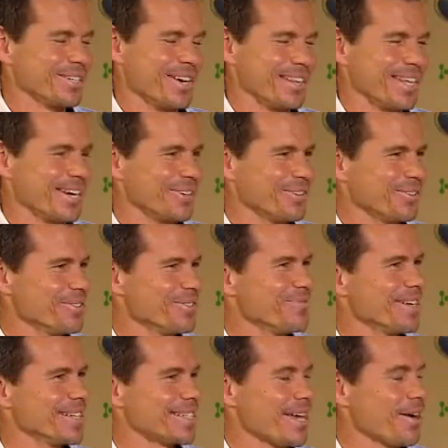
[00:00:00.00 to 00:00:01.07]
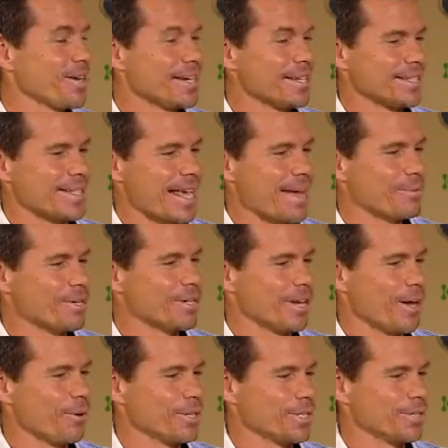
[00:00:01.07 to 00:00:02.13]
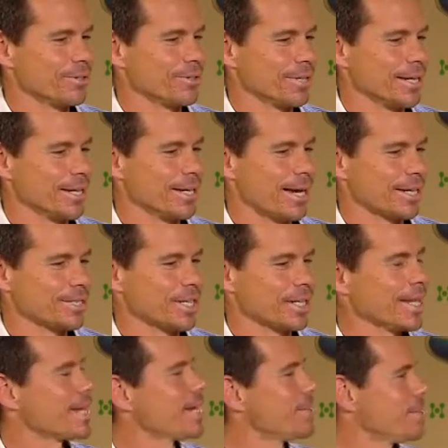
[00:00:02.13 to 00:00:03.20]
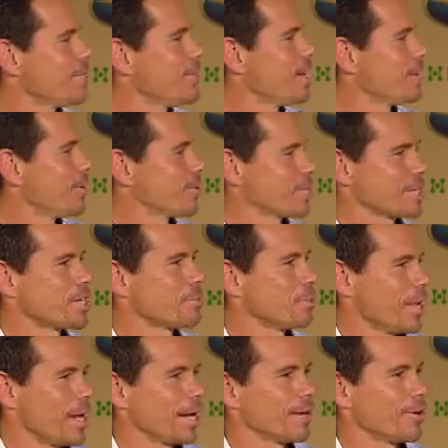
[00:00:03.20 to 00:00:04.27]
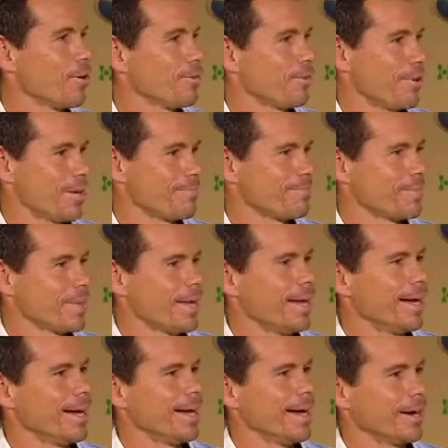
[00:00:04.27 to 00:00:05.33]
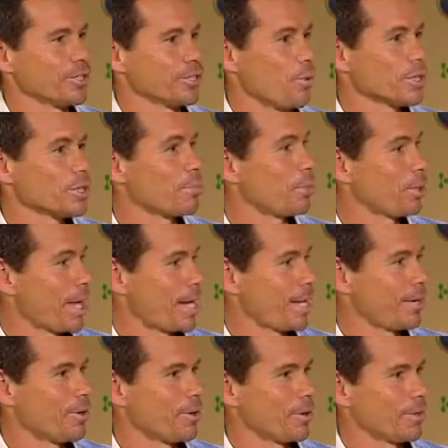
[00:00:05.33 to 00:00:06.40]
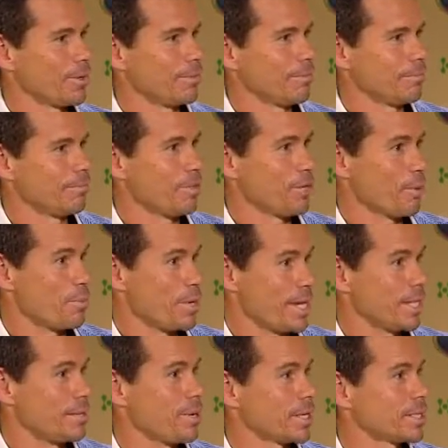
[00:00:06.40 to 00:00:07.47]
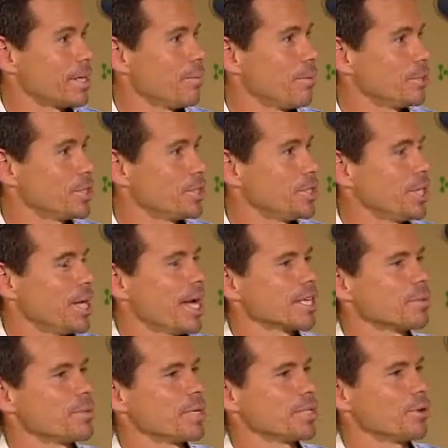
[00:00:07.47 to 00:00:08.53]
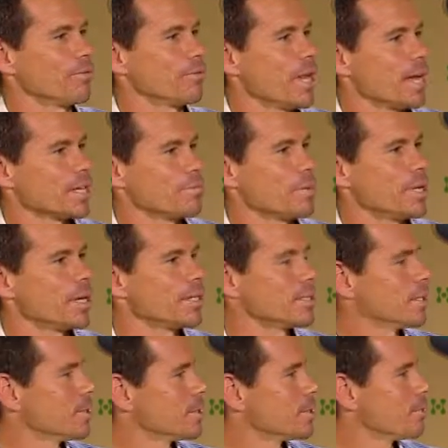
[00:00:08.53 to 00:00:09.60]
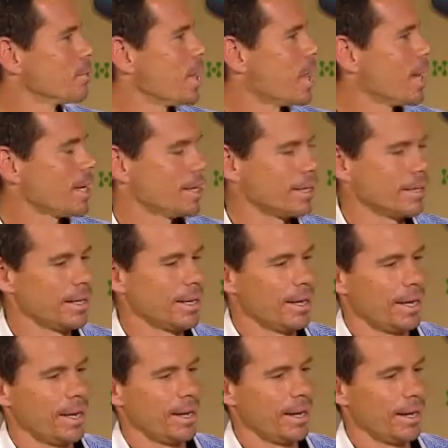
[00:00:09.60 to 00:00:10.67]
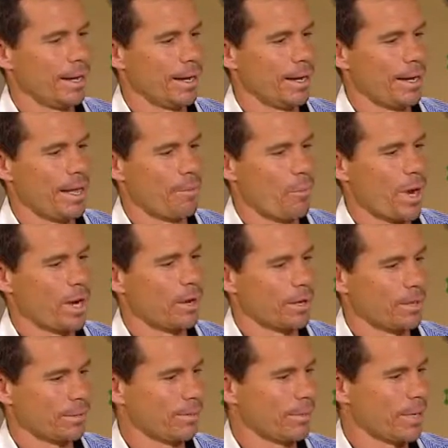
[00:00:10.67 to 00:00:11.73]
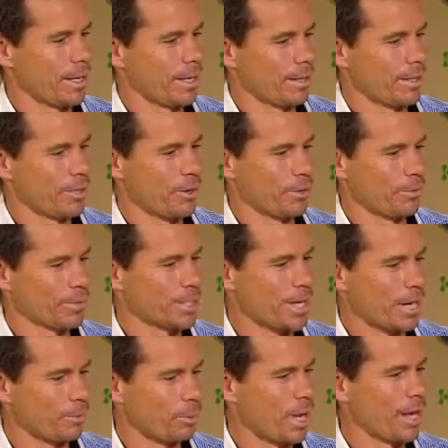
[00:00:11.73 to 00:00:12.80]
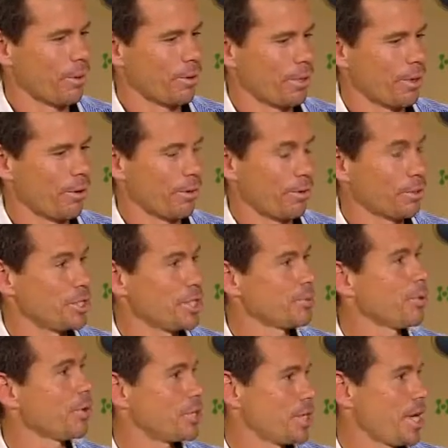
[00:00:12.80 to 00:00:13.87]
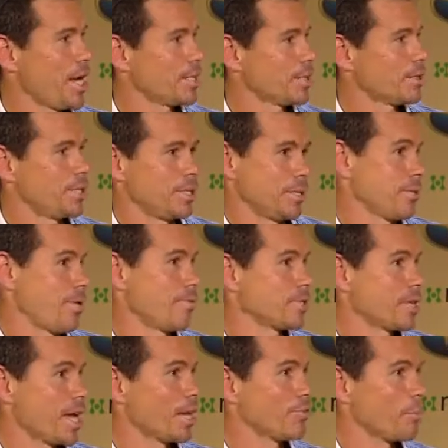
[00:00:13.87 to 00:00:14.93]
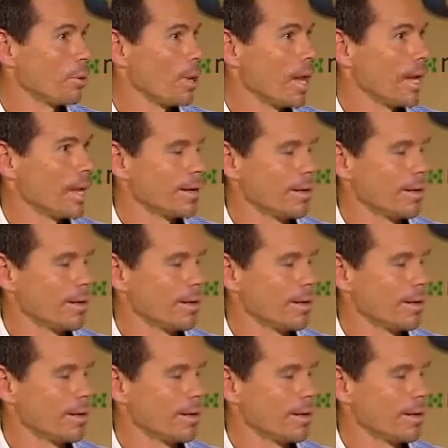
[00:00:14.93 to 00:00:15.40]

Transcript: like that at all. But Sam didn't know until actually late in the event that I was actually playing a golf event, because I wasn't planning on being in the mixed doubles, and she asked me sort of last minute to play, and when I started playing with her, I thought, geez, we're a chance, because she's obviously a hell of a player.